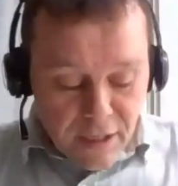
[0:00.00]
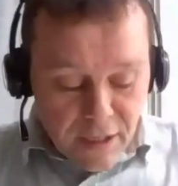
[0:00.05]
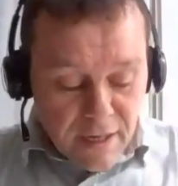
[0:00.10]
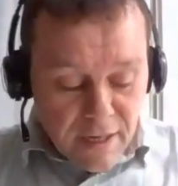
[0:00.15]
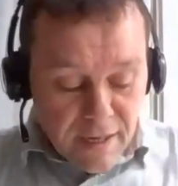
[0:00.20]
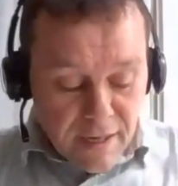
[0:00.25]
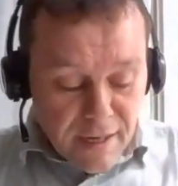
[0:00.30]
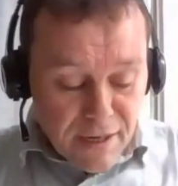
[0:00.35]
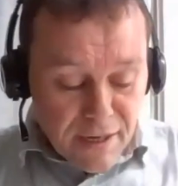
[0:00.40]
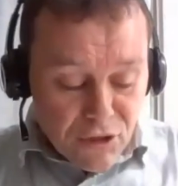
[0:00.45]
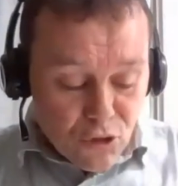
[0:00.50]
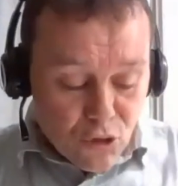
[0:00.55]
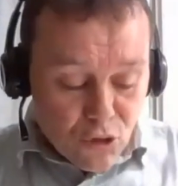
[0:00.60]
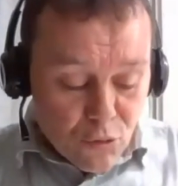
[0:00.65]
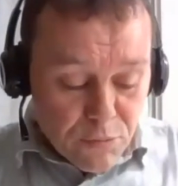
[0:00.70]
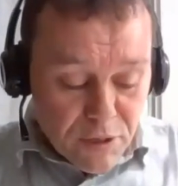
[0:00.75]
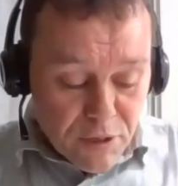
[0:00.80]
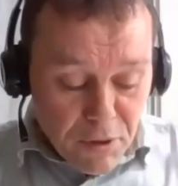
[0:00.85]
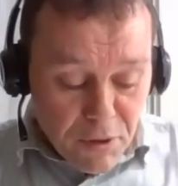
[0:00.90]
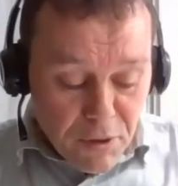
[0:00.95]
You should
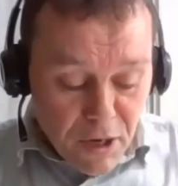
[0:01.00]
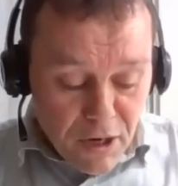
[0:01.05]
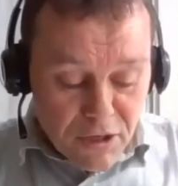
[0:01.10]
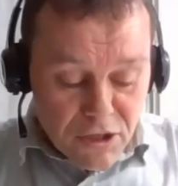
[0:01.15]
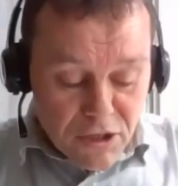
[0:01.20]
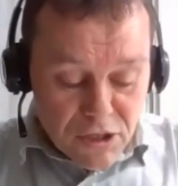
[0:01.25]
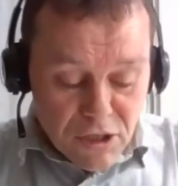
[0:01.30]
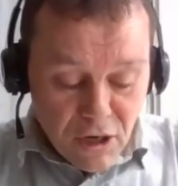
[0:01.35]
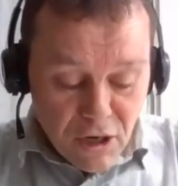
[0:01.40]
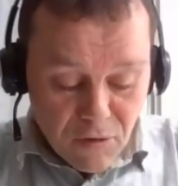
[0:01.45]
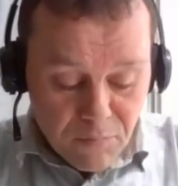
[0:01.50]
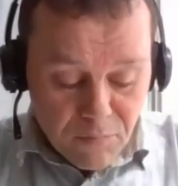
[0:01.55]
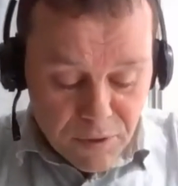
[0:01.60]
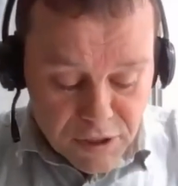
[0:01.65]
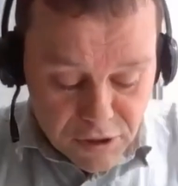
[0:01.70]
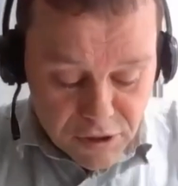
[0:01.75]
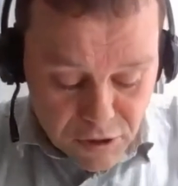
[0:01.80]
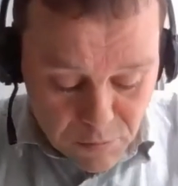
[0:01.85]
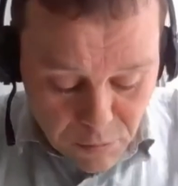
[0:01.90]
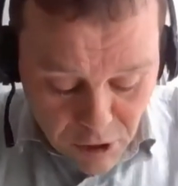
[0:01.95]
be empowered to solve
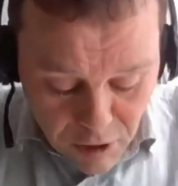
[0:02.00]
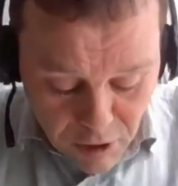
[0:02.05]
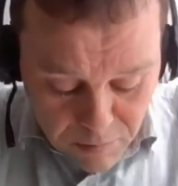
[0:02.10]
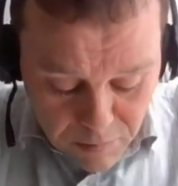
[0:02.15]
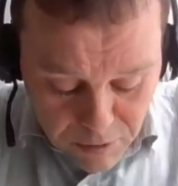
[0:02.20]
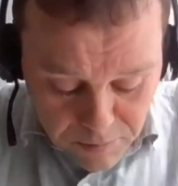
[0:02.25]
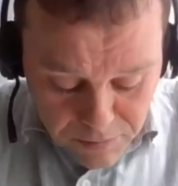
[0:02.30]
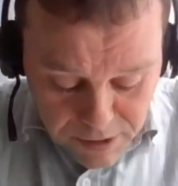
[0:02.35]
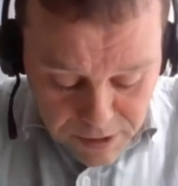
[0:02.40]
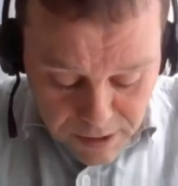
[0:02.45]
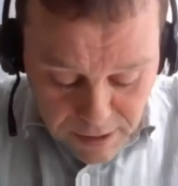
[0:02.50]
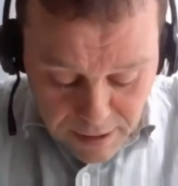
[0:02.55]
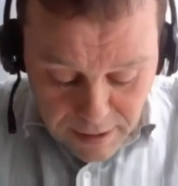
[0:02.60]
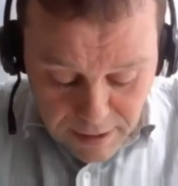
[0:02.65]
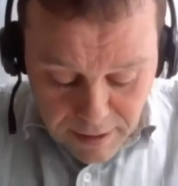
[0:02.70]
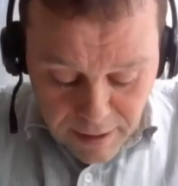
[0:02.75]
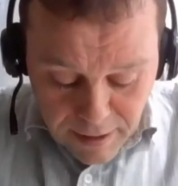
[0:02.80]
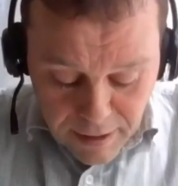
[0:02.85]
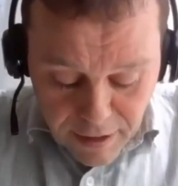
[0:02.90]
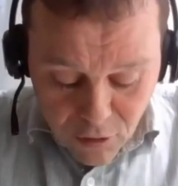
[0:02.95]
business problems
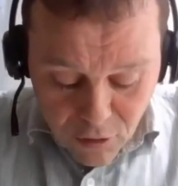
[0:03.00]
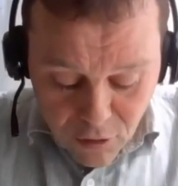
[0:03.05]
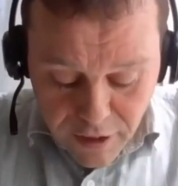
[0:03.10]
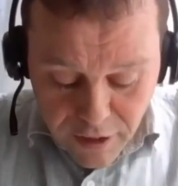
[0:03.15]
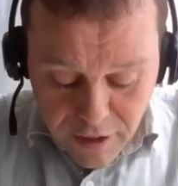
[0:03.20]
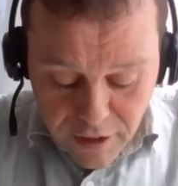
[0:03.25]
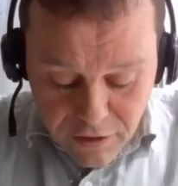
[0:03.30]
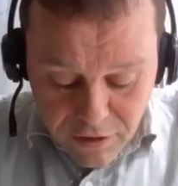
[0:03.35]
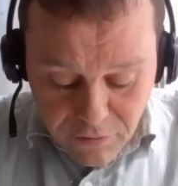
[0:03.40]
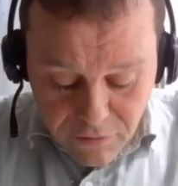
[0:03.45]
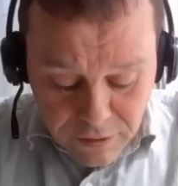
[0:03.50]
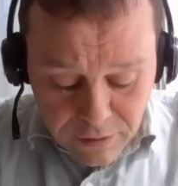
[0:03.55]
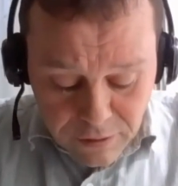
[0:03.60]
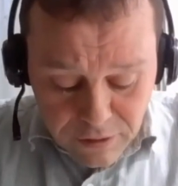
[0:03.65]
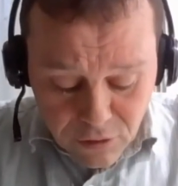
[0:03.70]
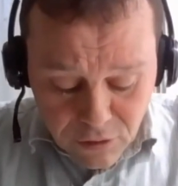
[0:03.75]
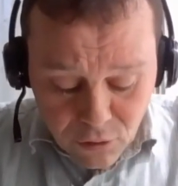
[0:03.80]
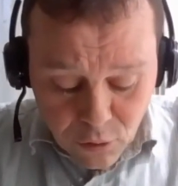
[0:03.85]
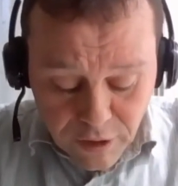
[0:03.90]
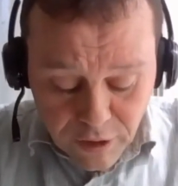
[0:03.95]

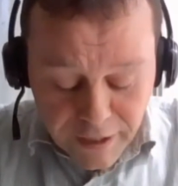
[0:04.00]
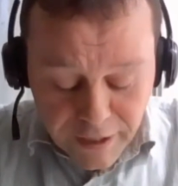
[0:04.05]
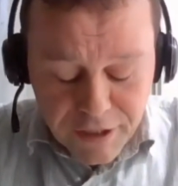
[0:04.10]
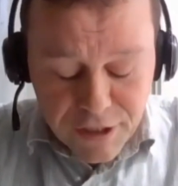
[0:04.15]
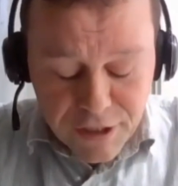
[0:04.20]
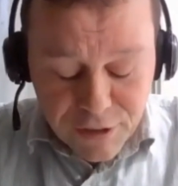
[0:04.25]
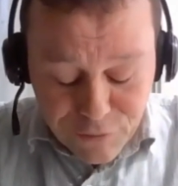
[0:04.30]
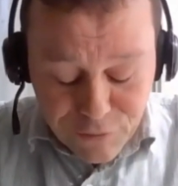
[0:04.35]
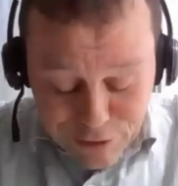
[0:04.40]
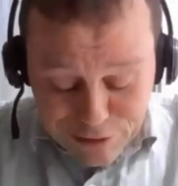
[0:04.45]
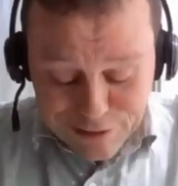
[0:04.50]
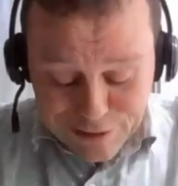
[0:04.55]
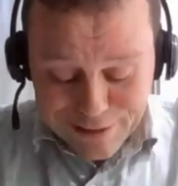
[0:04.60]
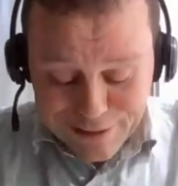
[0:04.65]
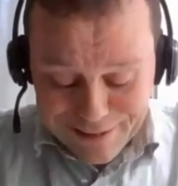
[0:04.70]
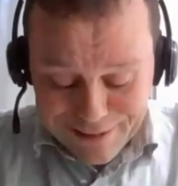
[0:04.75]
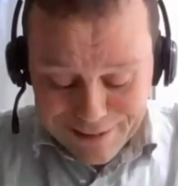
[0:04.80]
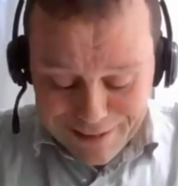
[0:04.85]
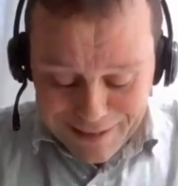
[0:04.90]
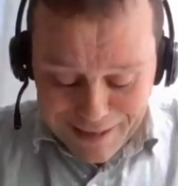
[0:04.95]

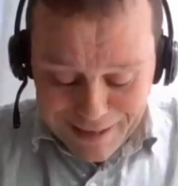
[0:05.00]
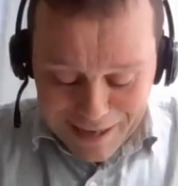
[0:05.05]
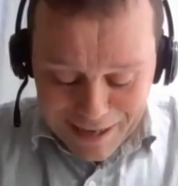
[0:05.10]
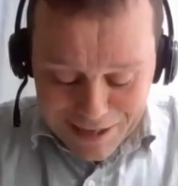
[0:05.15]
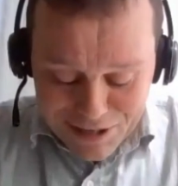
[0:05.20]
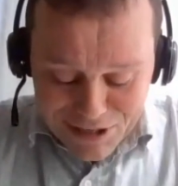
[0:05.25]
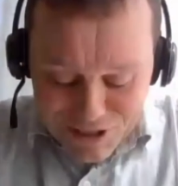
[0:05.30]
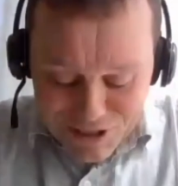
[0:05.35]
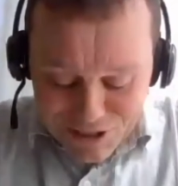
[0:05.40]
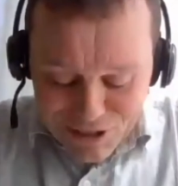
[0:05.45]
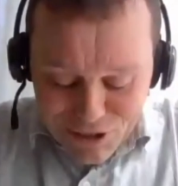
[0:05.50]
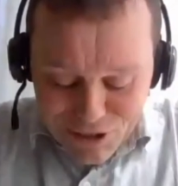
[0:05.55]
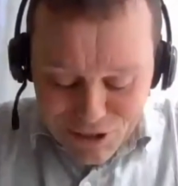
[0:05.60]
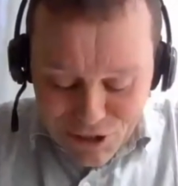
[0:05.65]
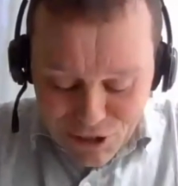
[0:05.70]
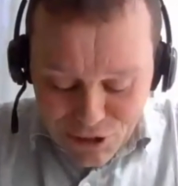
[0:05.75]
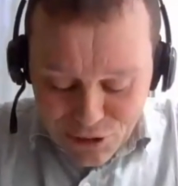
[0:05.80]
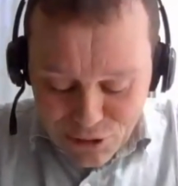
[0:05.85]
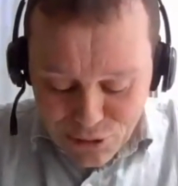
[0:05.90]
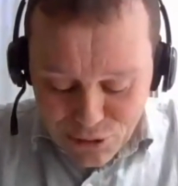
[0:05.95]
creatively and
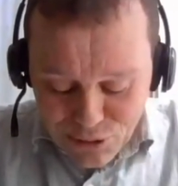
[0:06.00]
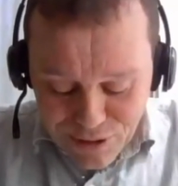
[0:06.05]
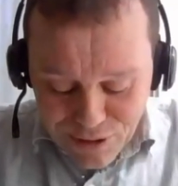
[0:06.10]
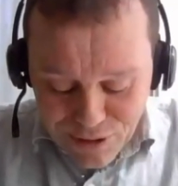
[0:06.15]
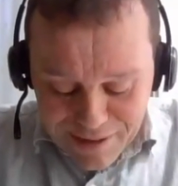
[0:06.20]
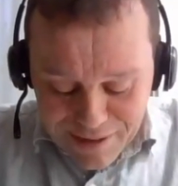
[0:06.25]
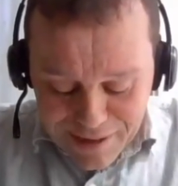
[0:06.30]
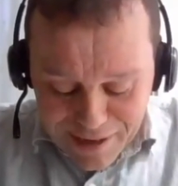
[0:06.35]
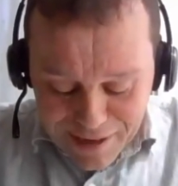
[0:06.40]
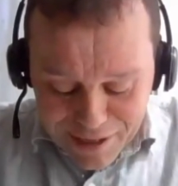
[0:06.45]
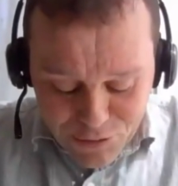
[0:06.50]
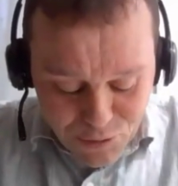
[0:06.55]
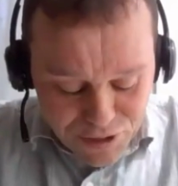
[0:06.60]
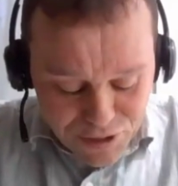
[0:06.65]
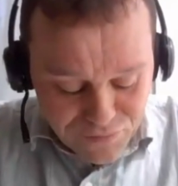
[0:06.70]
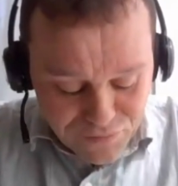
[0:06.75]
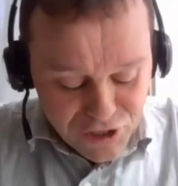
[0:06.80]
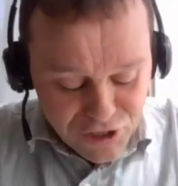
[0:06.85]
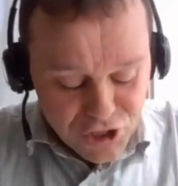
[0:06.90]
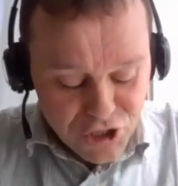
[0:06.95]
to act with
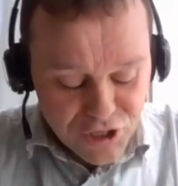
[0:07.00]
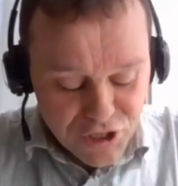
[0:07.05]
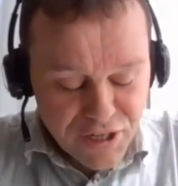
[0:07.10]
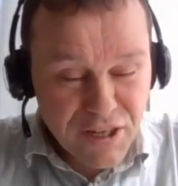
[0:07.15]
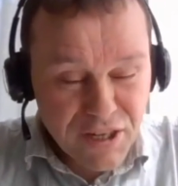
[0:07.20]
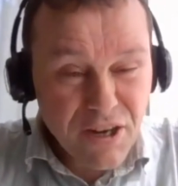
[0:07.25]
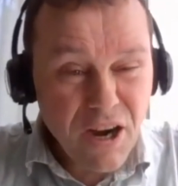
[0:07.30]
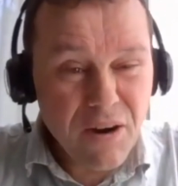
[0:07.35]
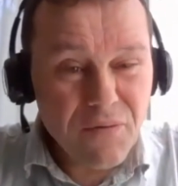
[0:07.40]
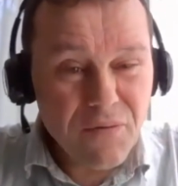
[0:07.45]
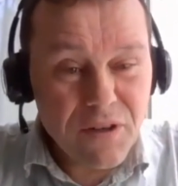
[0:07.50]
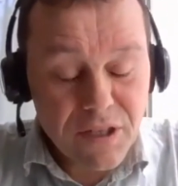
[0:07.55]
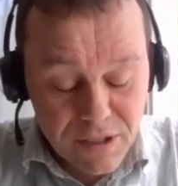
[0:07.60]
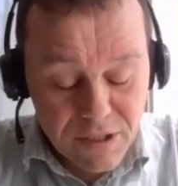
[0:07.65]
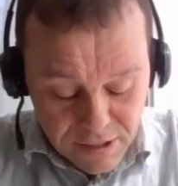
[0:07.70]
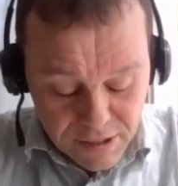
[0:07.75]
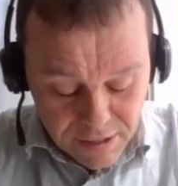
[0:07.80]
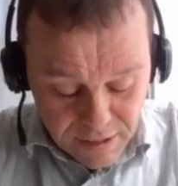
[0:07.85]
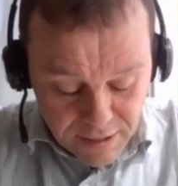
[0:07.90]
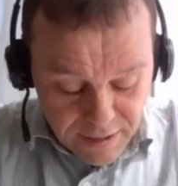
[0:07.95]
conviction and
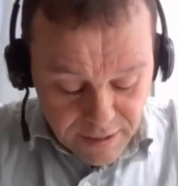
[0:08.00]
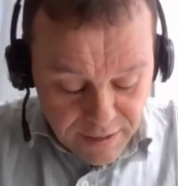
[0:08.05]
confidence